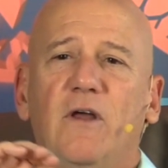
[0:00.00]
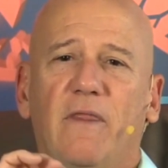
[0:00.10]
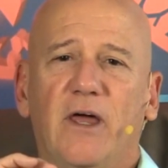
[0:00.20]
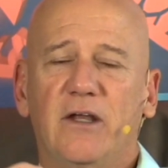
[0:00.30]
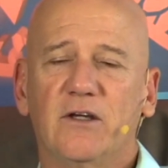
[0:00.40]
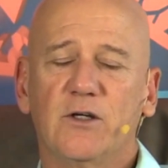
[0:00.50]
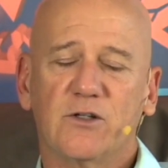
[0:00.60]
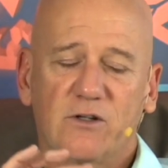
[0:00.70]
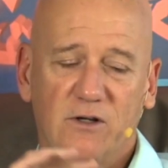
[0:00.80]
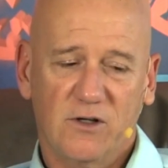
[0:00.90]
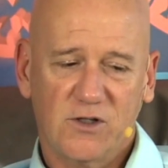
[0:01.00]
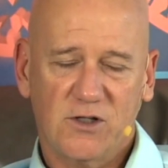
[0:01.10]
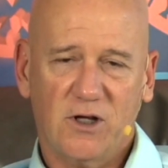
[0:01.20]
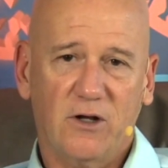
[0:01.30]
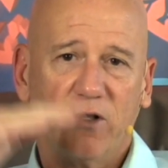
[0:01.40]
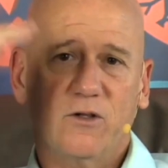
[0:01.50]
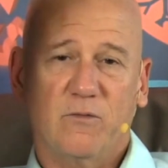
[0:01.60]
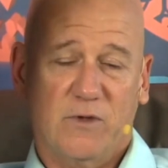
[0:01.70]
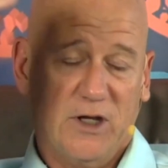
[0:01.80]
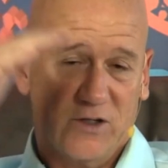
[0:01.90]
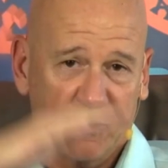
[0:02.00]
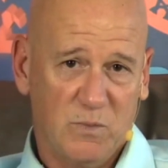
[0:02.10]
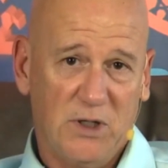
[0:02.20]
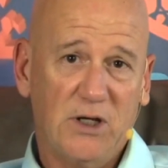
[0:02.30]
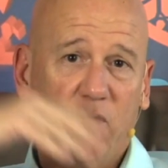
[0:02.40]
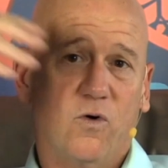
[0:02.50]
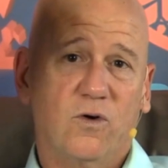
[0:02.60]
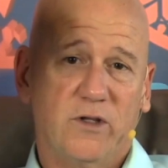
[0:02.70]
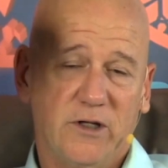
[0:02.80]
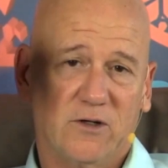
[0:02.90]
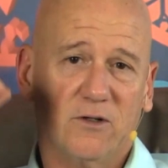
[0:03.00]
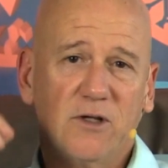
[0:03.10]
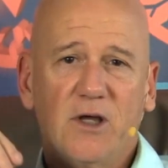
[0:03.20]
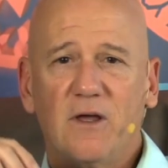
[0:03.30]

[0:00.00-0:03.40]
that is subtle, that is big or little,